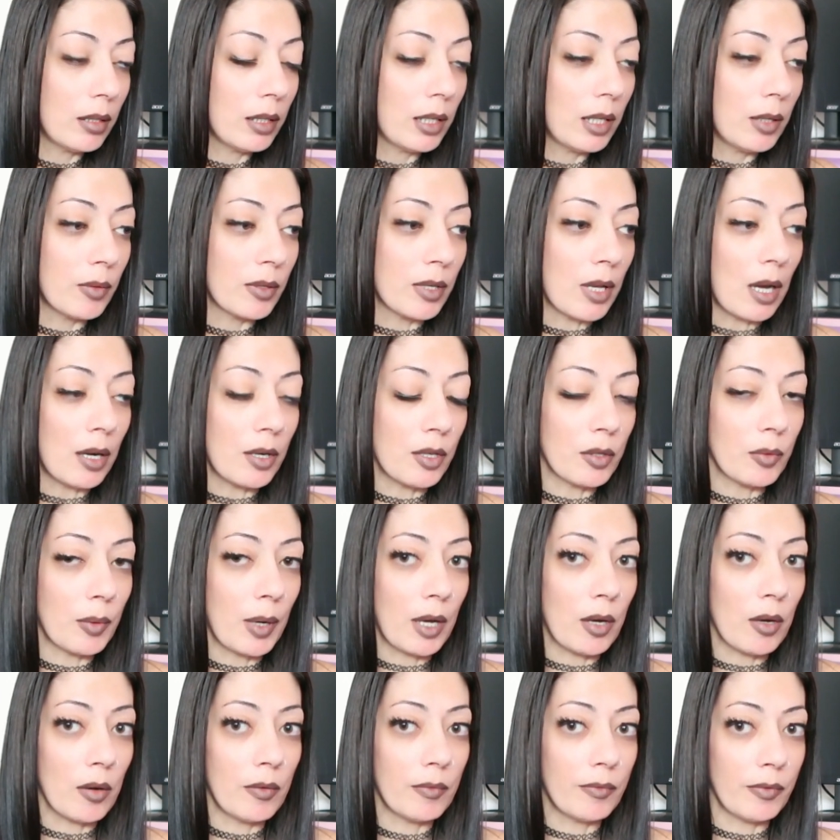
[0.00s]
He was on his
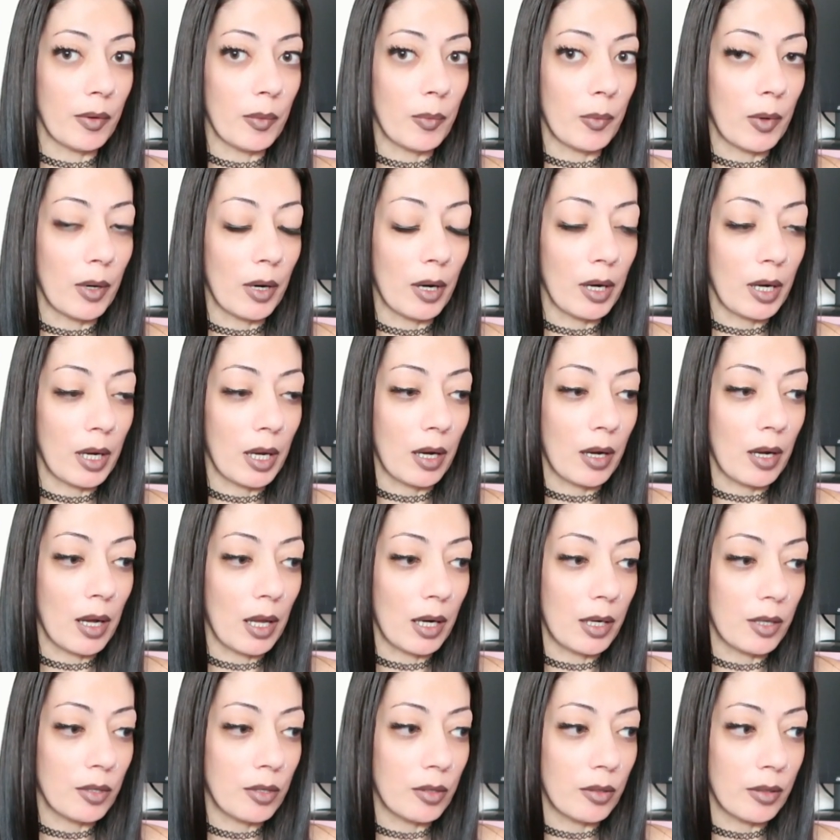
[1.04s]
way home from work and
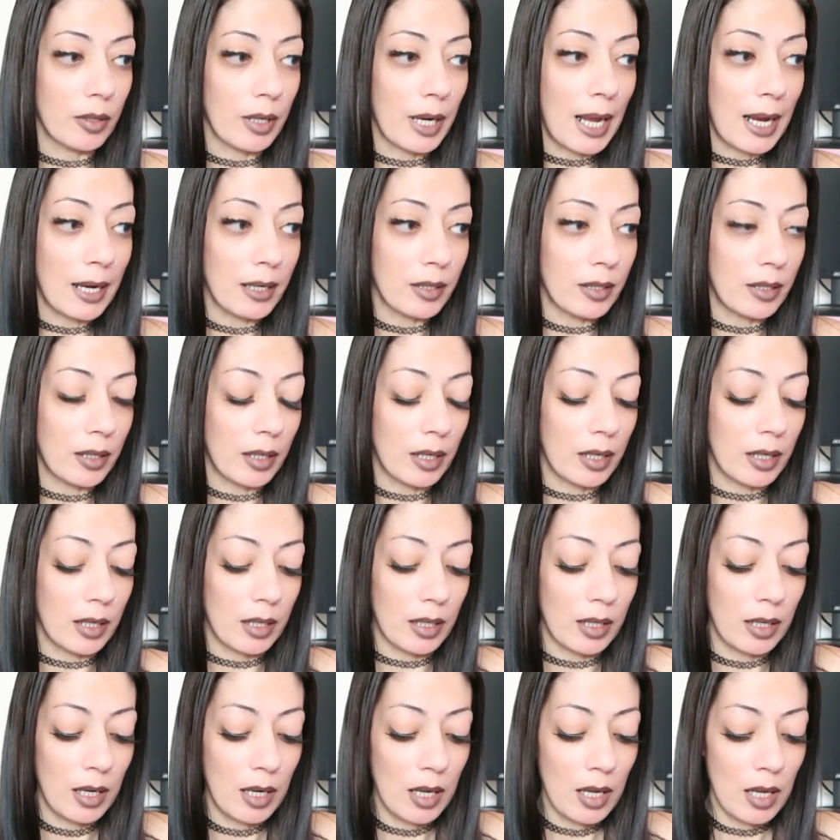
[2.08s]
got into an
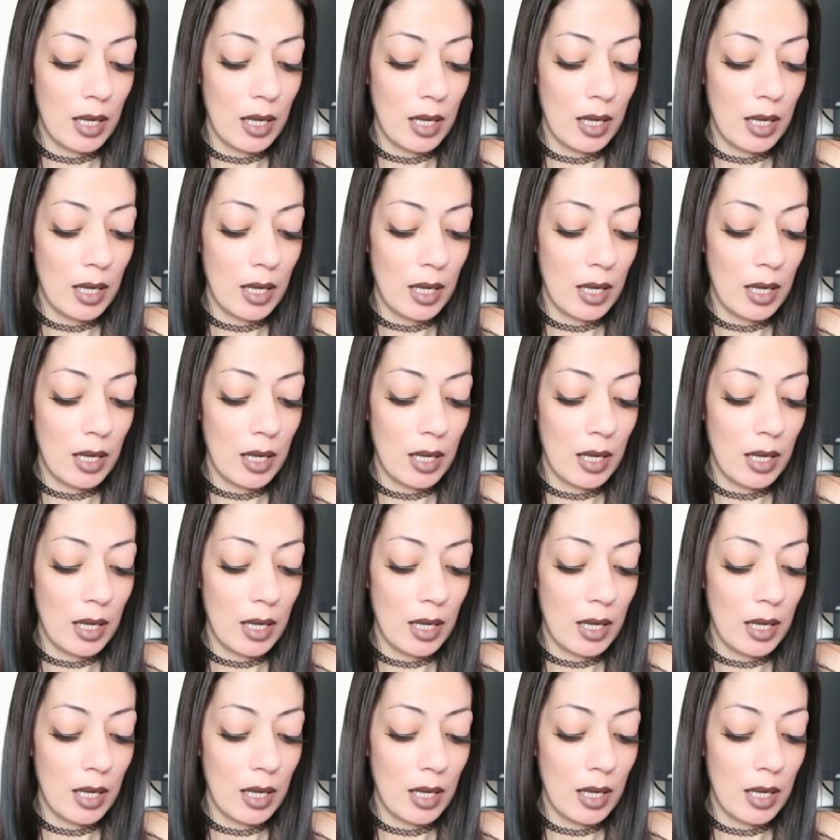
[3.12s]
accident.